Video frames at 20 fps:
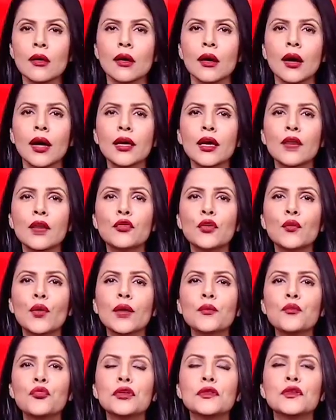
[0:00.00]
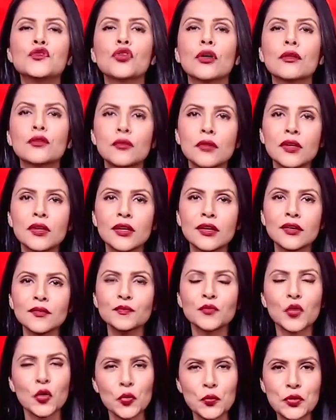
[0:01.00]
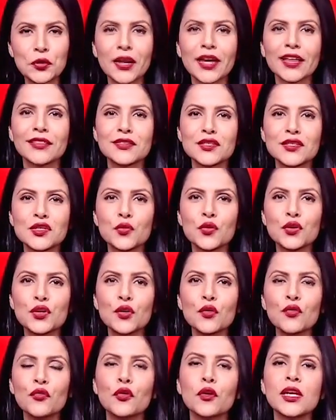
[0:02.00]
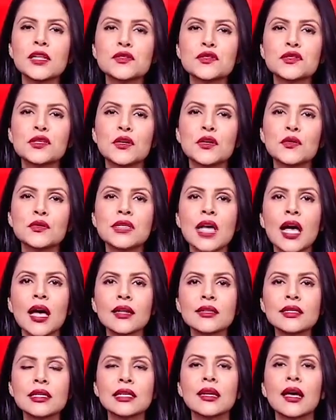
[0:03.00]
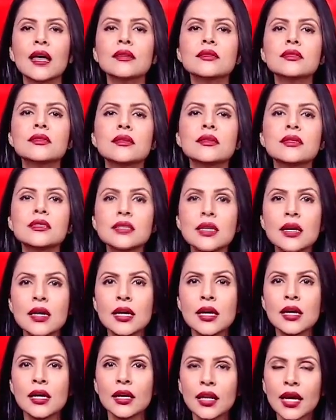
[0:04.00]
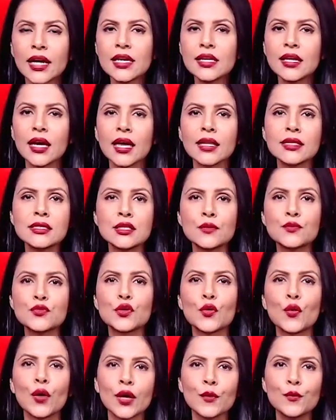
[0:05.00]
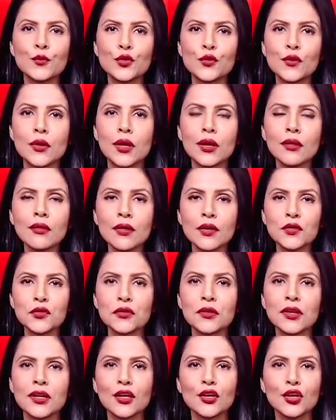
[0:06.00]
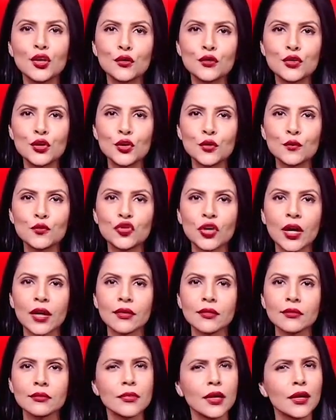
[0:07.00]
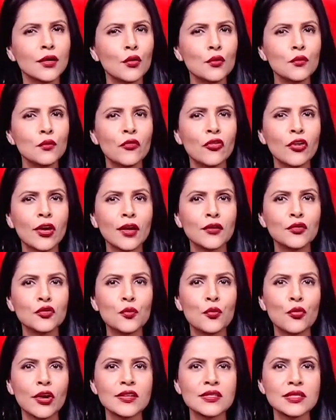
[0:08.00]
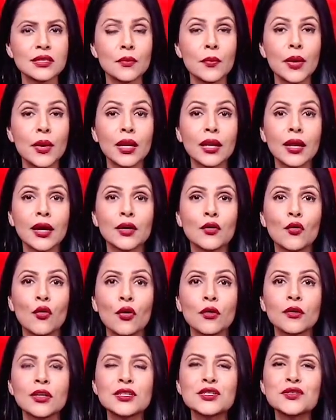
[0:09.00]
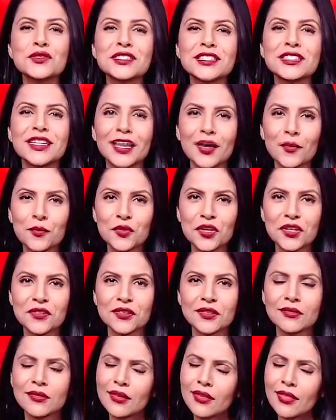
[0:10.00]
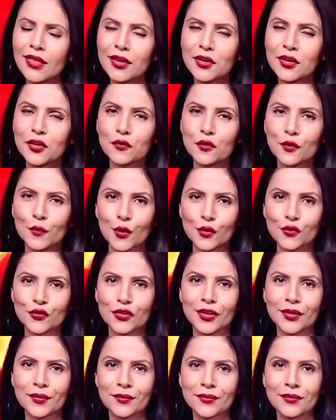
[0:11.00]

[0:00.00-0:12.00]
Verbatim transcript: Hi everyone, Preeti Chaudhary here. Hope you like this video. For latest news and analysis, like and subscribe to the India Today YouTube channel. And don't forget to press the bell icon to stay updated. Thank you for watching.